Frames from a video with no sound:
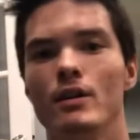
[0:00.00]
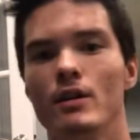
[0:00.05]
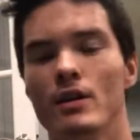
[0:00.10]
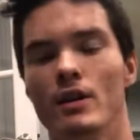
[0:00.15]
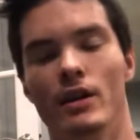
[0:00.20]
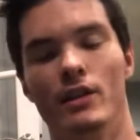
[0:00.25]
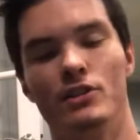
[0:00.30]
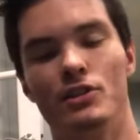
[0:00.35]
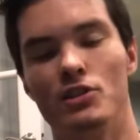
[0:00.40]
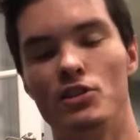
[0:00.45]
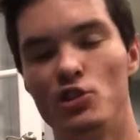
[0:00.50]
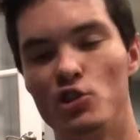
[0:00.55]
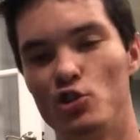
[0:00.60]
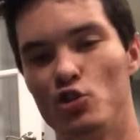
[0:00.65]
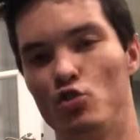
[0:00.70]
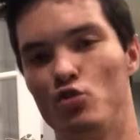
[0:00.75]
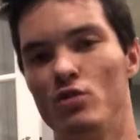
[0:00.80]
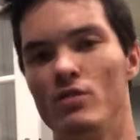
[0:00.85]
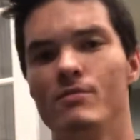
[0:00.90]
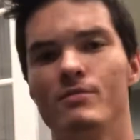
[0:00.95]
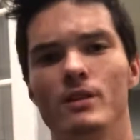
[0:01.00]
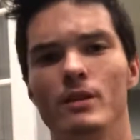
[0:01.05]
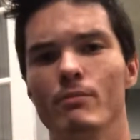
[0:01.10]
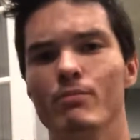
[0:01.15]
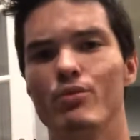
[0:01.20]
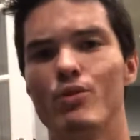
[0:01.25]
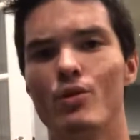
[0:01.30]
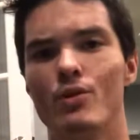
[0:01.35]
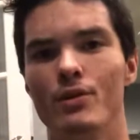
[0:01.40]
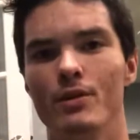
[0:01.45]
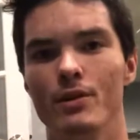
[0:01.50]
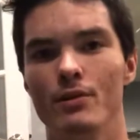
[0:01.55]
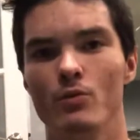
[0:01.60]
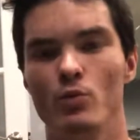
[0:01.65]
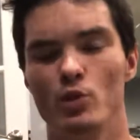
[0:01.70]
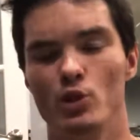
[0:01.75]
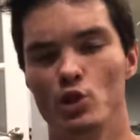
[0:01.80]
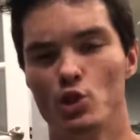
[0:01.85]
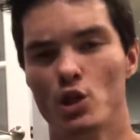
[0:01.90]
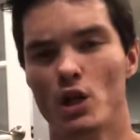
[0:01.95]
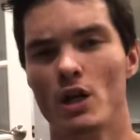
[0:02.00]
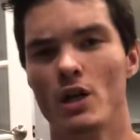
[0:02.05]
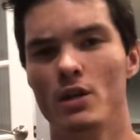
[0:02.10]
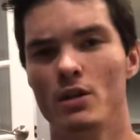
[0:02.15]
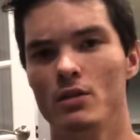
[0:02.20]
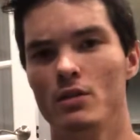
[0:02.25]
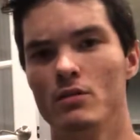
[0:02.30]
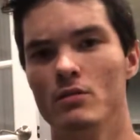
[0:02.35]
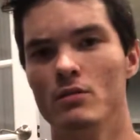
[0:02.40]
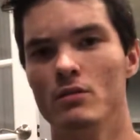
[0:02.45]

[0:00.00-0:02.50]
it's extremely important when you're trying